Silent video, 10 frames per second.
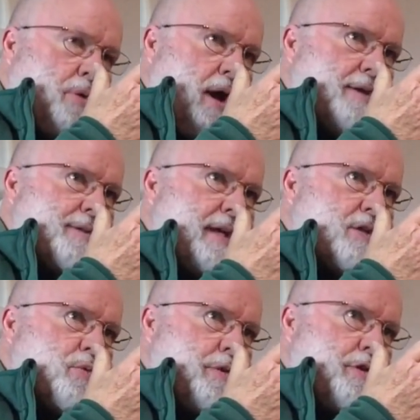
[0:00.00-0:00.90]

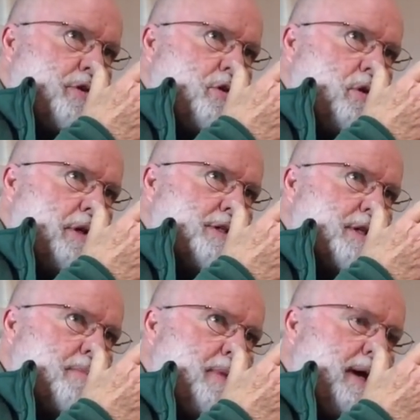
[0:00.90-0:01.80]
process with your
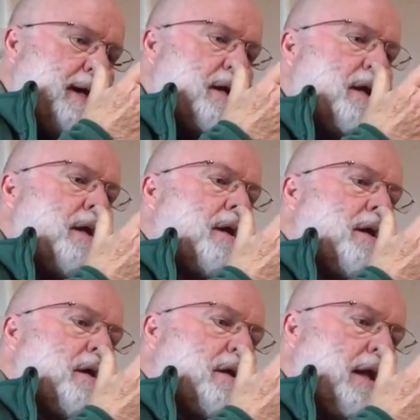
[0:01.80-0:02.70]
dualistic mind
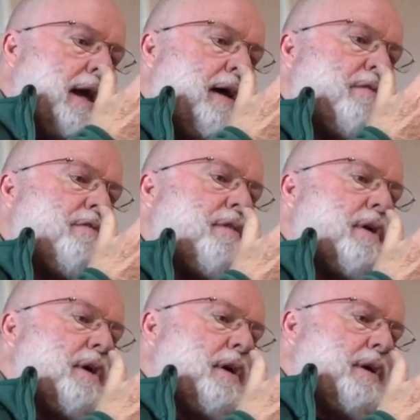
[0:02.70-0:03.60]
love,
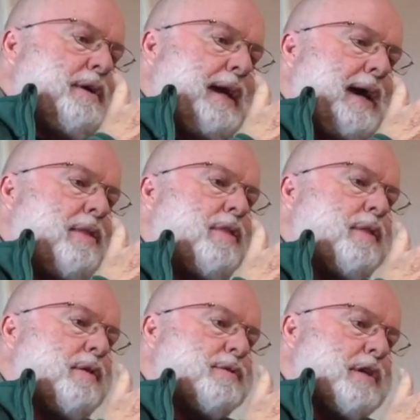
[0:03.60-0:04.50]
death,
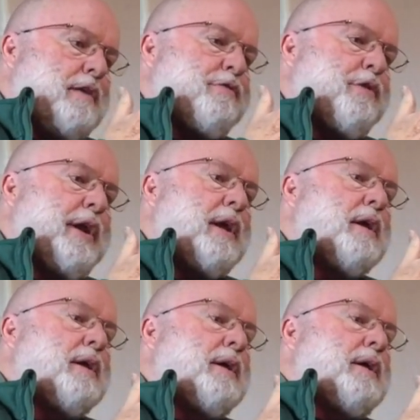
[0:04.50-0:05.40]

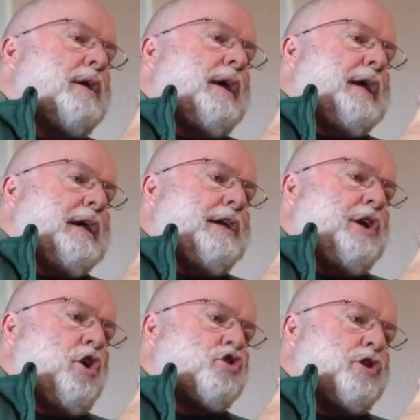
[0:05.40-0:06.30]
suffering, any
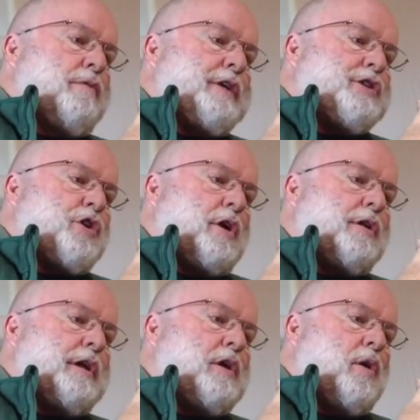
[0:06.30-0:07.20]
notion of
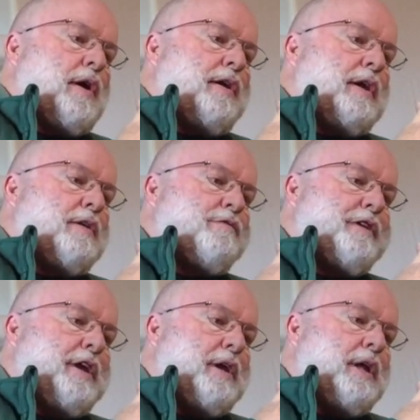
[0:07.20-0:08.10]
eternity or
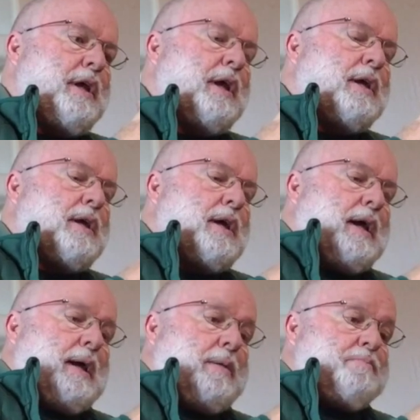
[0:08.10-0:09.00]
infinity,
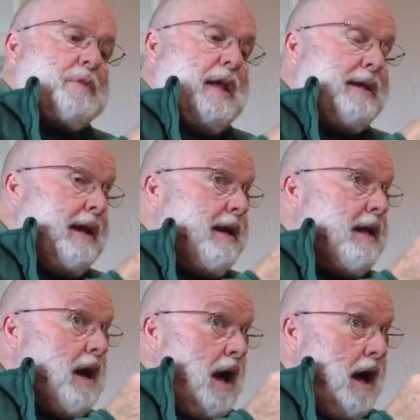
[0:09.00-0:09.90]
and
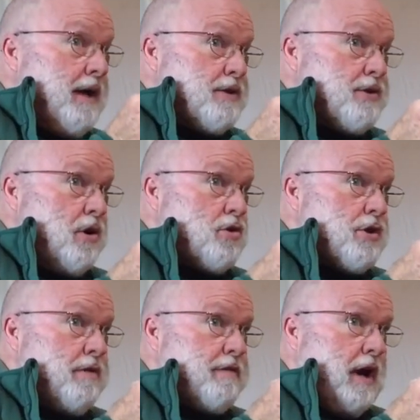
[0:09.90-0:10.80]
any honest
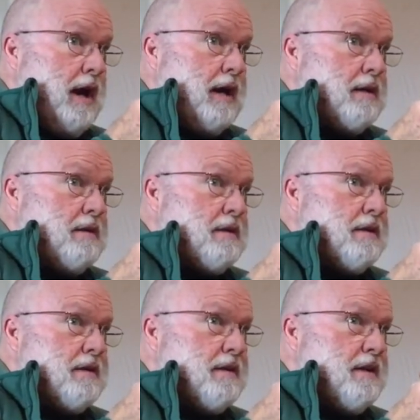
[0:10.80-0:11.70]
notion of God.
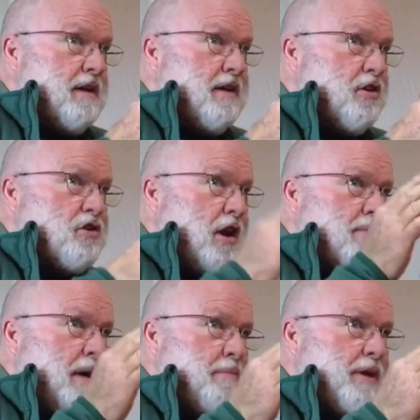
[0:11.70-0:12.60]
You're talking
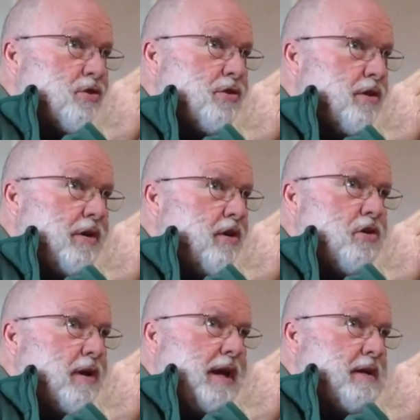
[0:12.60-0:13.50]
about mystery. You're,
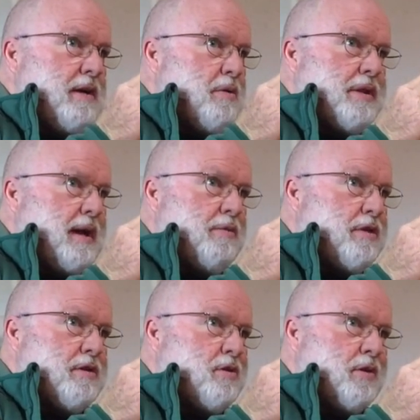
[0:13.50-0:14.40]
you can not deal with that with
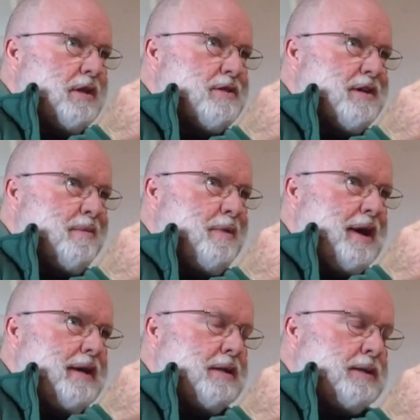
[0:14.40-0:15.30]
the mm-hmm. dualistic mind